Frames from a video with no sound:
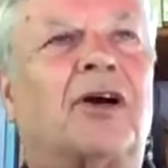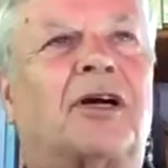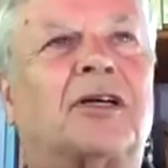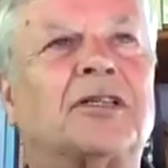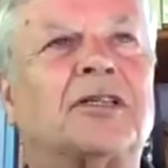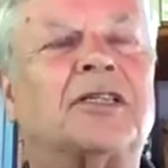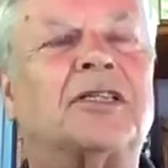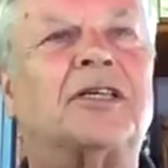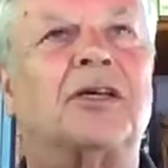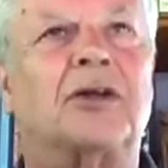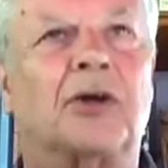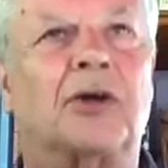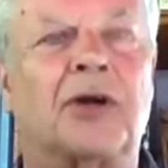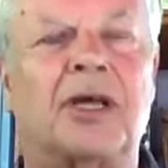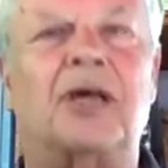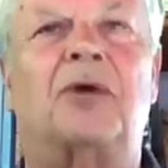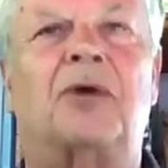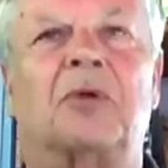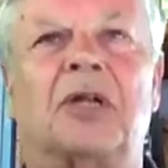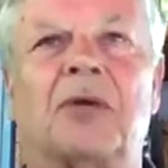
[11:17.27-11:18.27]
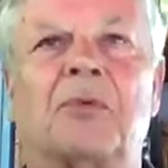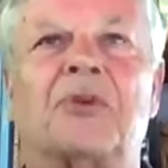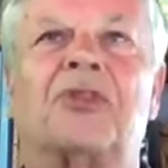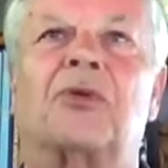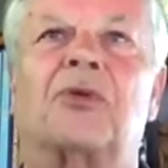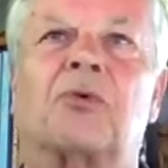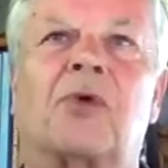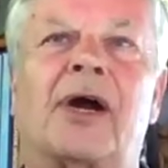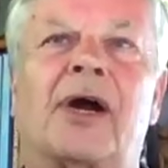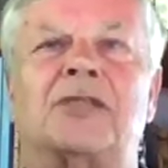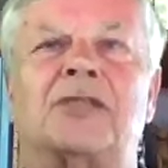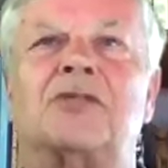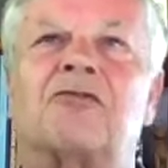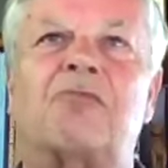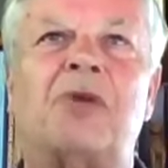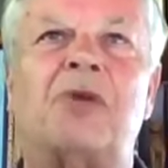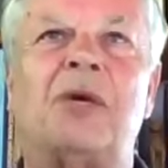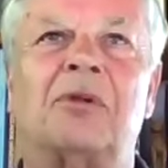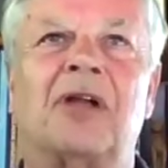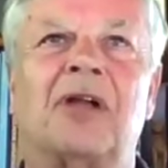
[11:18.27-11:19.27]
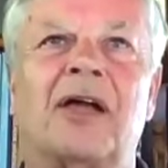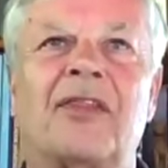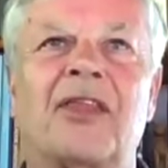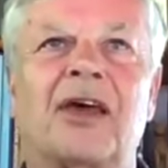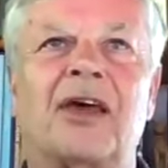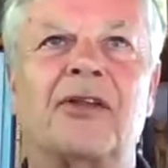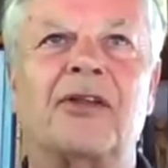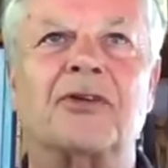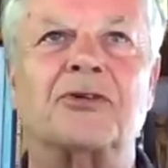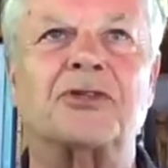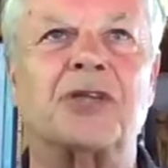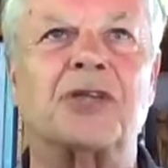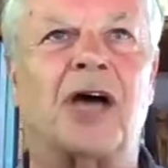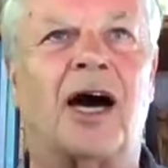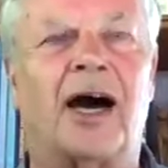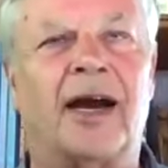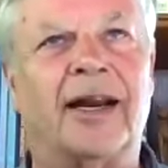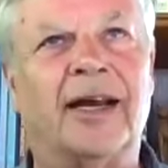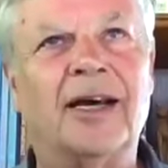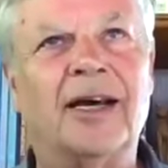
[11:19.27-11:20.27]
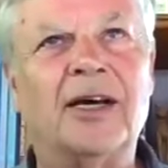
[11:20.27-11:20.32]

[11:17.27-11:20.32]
considered equally with the rights of people on the other side.